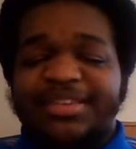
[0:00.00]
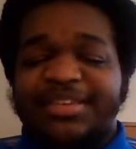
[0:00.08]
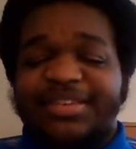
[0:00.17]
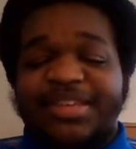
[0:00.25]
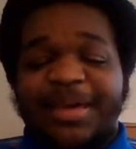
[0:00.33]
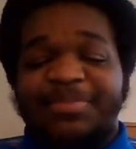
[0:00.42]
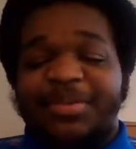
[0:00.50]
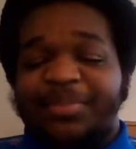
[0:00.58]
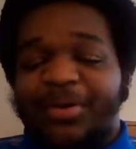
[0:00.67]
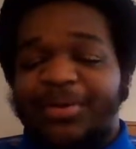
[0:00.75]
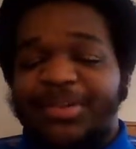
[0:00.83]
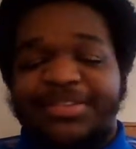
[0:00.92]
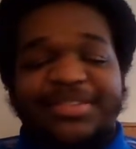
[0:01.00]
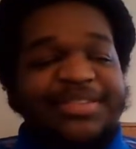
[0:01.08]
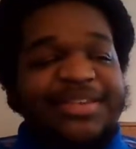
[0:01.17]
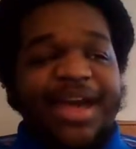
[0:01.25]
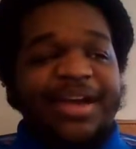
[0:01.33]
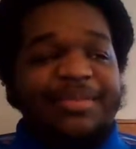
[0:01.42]
acceptable,
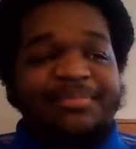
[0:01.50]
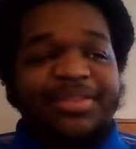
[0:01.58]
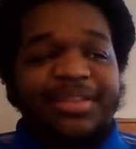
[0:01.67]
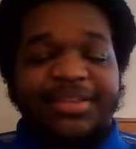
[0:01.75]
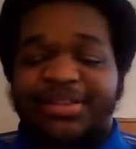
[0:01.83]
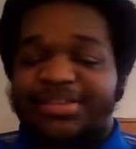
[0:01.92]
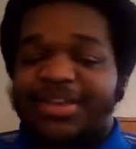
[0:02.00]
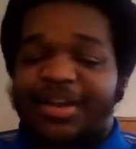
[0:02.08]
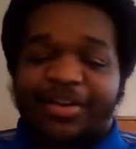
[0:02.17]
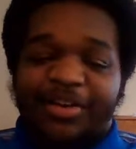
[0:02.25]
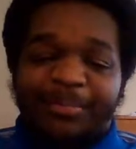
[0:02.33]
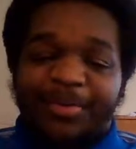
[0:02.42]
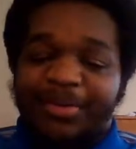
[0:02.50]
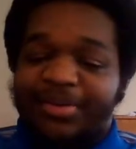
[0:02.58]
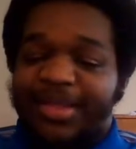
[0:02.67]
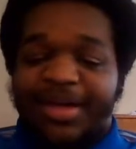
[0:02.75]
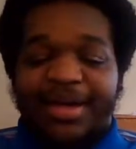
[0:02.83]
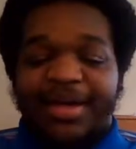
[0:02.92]
it's not completely terrible.